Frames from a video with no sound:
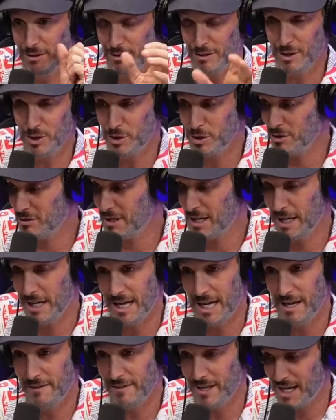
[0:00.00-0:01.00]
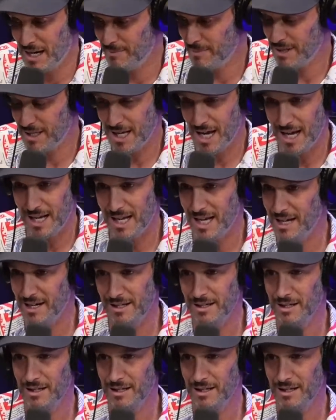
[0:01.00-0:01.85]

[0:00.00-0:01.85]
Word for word: Early show can't have that. I'm like, yeah, I got